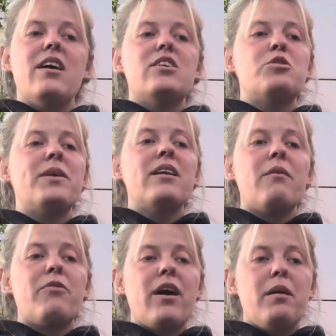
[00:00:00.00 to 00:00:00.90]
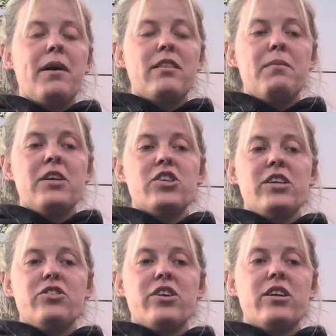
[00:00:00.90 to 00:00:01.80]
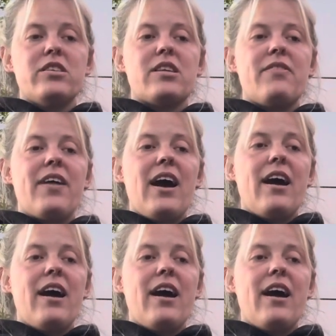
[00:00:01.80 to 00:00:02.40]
So being upfront about the budget ensures that